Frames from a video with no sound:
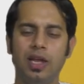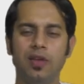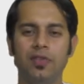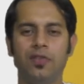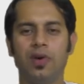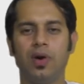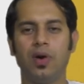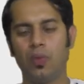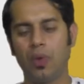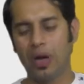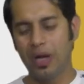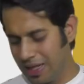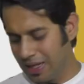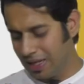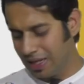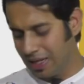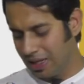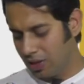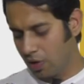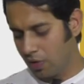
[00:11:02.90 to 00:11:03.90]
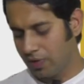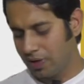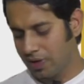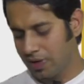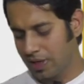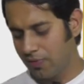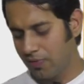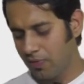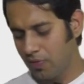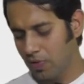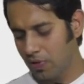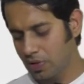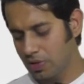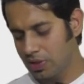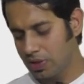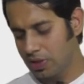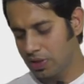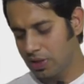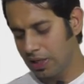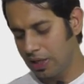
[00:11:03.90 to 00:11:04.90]
If 1/10 of the
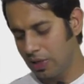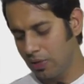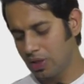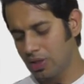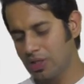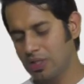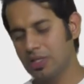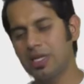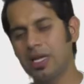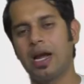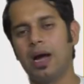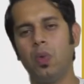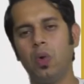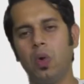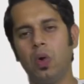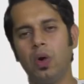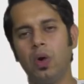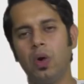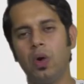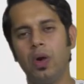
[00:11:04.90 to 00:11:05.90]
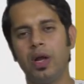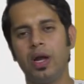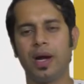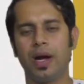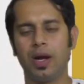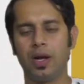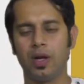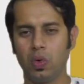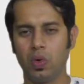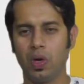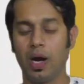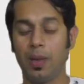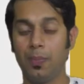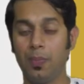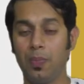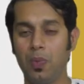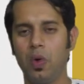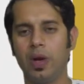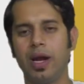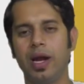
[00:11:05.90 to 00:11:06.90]
34,000 invoices are
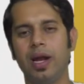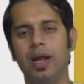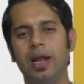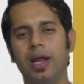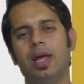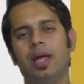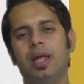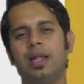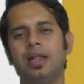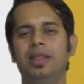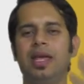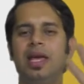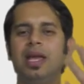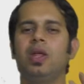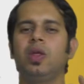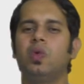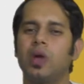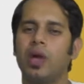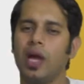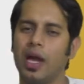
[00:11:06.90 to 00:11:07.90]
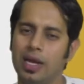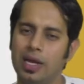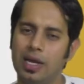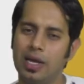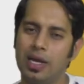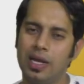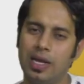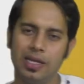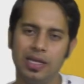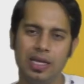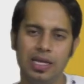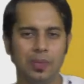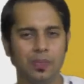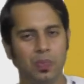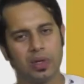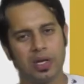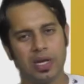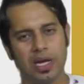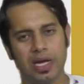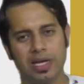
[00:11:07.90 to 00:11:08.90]
uploaded, then you can take the
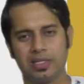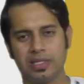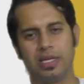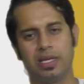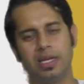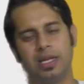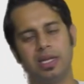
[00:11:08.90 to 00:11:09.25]
input tax